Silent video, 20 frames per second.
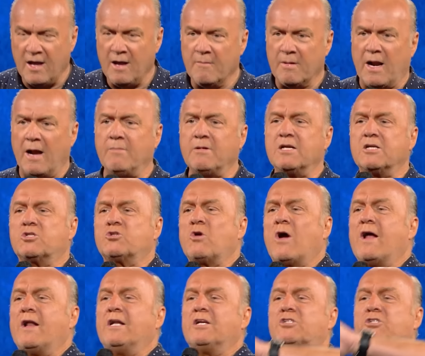But I'm just
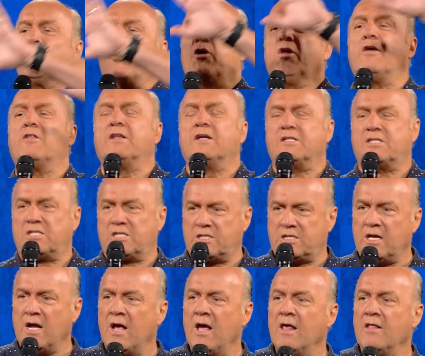trying to show you
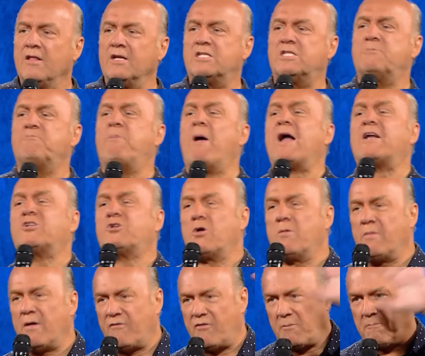this, the
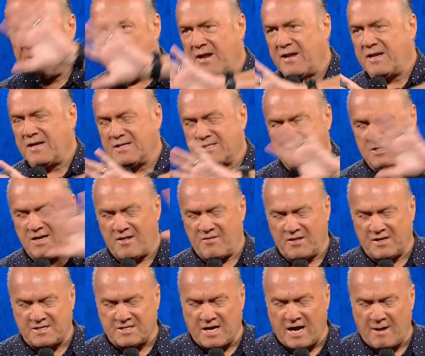spectrum of opinions on
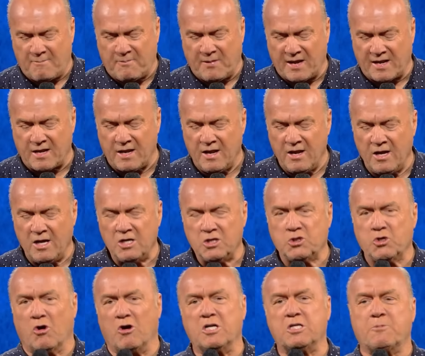the topic.
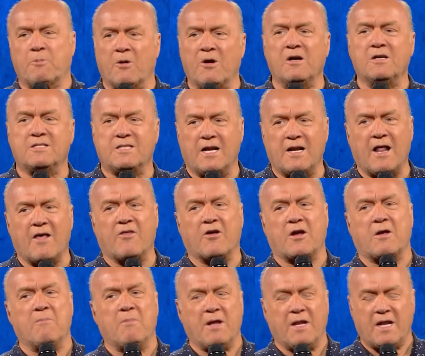George Burns, another
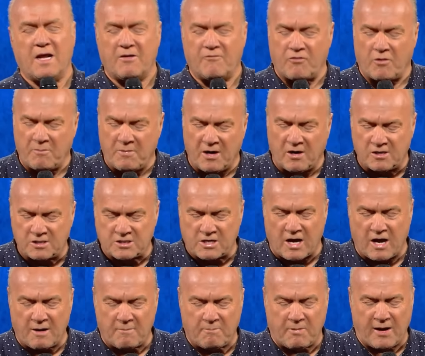comedian from years
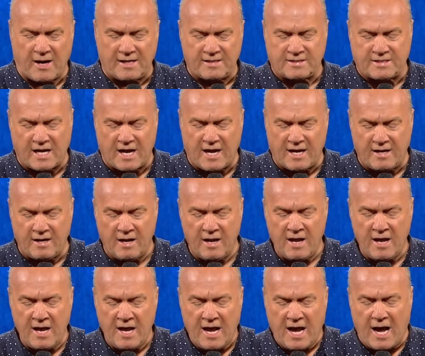gone by, said,
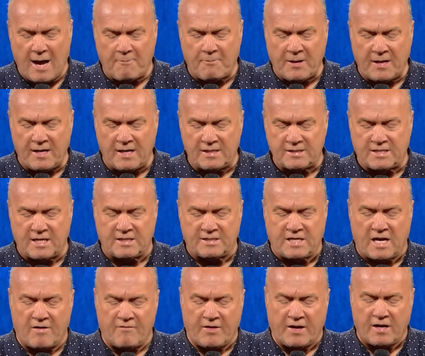happiness, it's
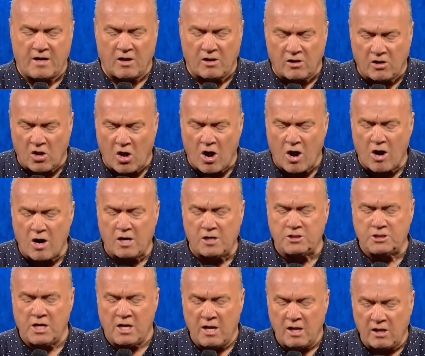having a
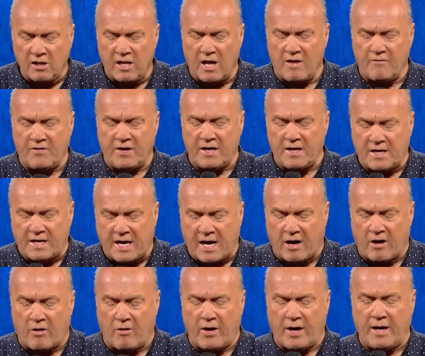large, loving,
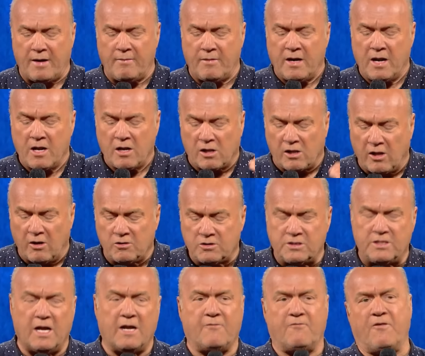caring,
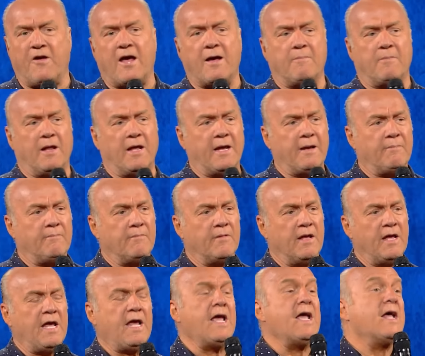close-knit family
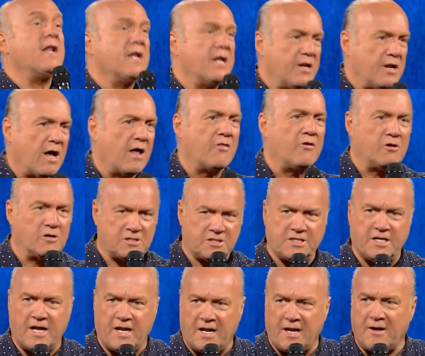in another
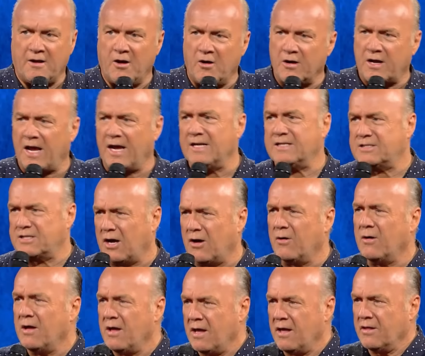city. Okay,
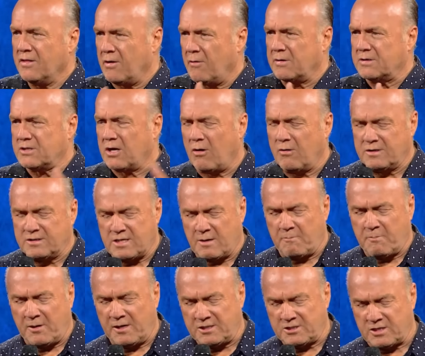so there was always a
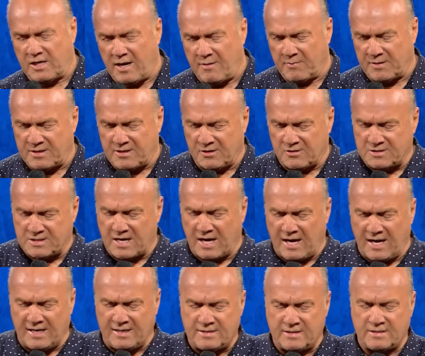punchline with those
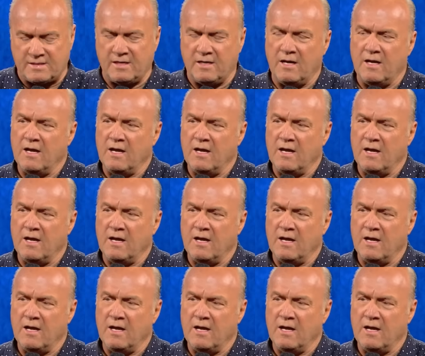guys.